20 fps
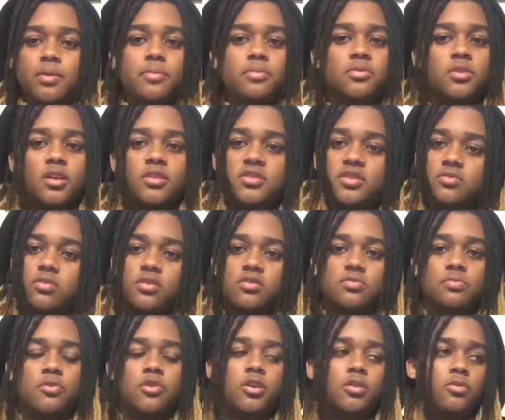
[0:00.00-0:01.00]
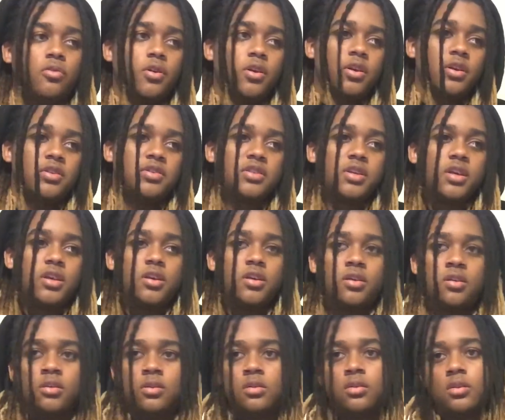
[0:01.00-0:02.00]
people thought the situation was more than it was,
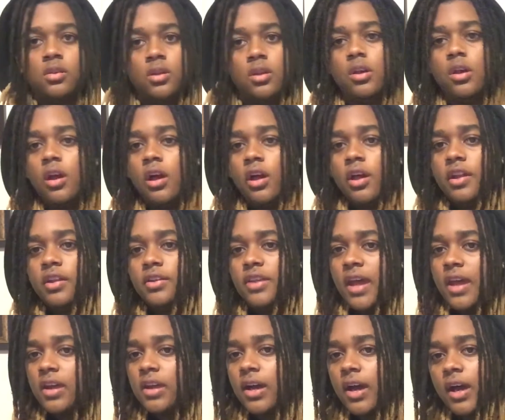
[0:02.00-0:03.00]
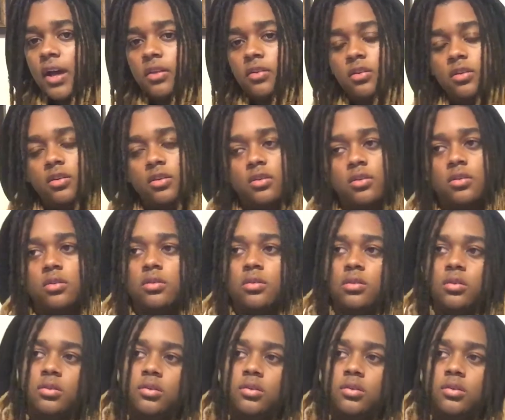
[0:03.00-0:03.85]
and that kind of.